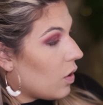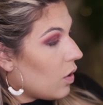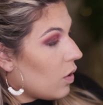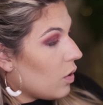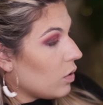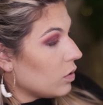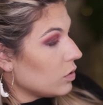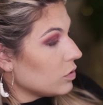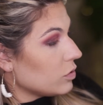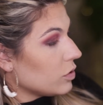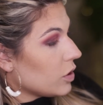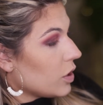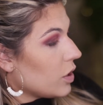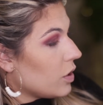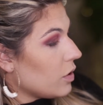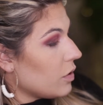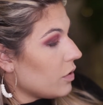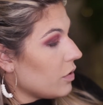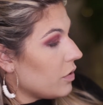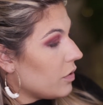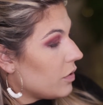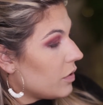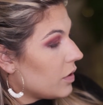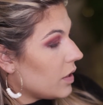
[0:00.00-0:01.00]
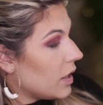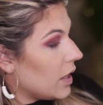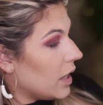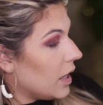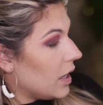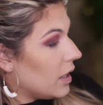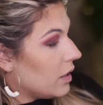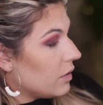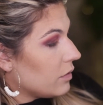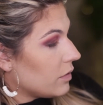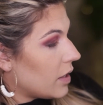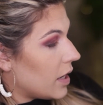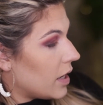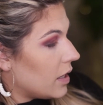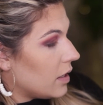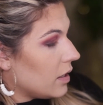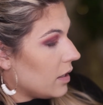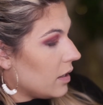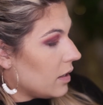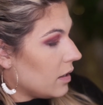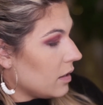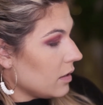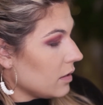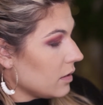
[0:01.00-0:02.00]
Old Growth and
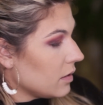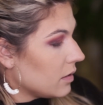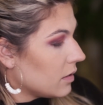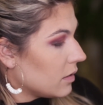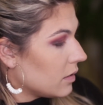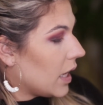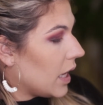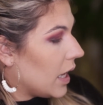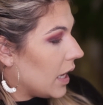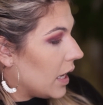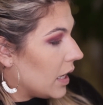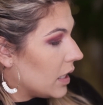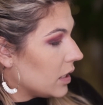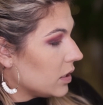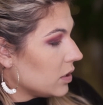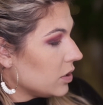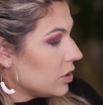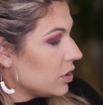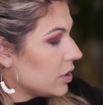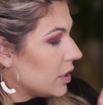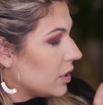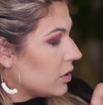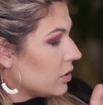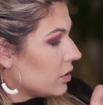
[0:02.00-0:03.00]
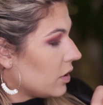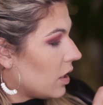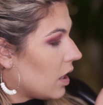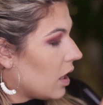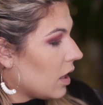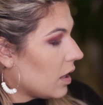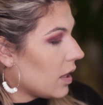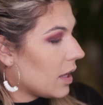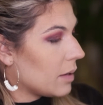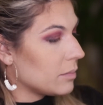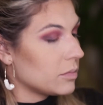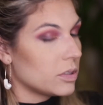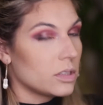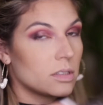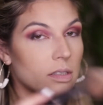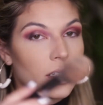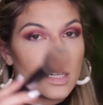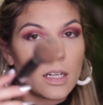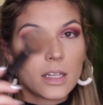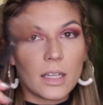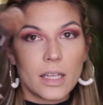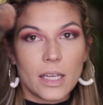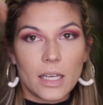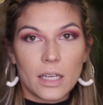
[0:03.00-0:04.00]
Rainer and Chanterelle. I'm just
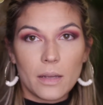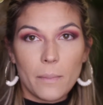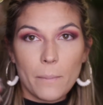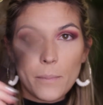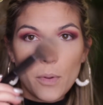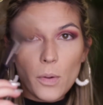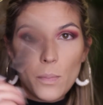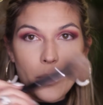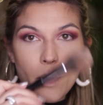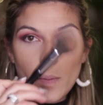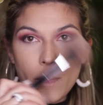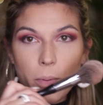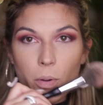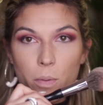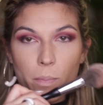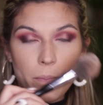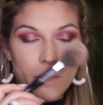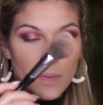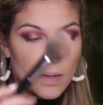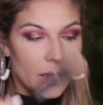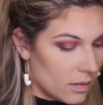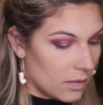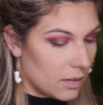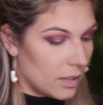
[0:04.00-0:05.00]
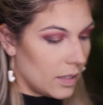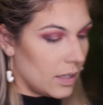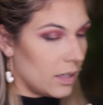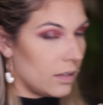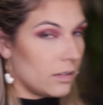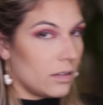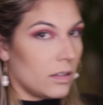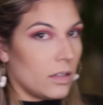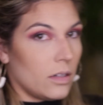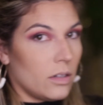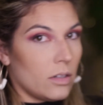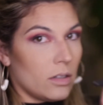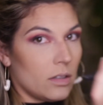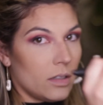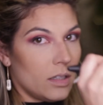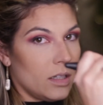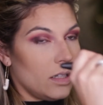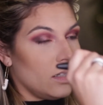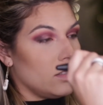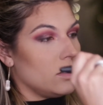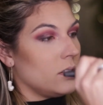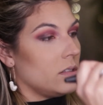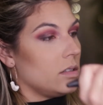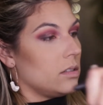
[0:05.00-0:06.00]
gonna like boop, boop, boop. Like
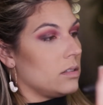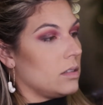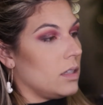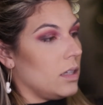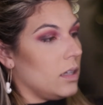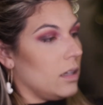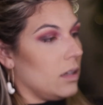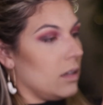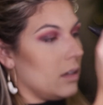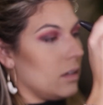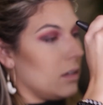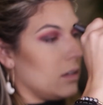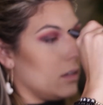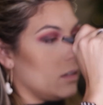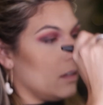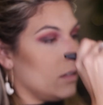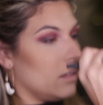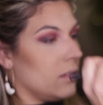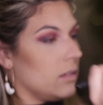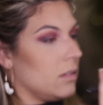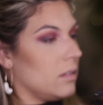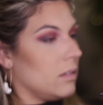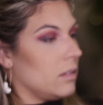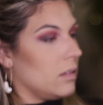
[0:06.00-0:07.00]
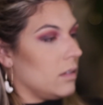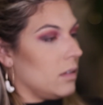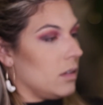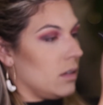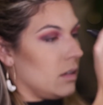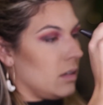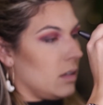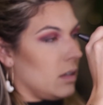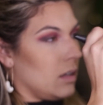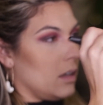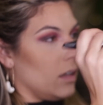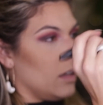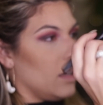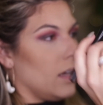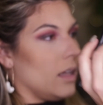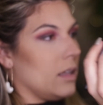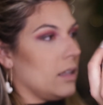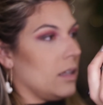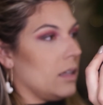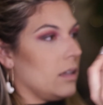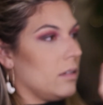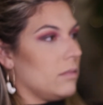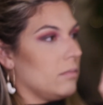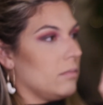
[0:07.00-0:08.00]
literally just like,
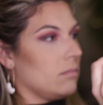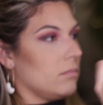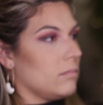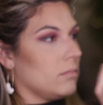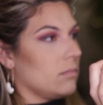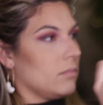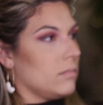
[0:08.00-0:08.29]
and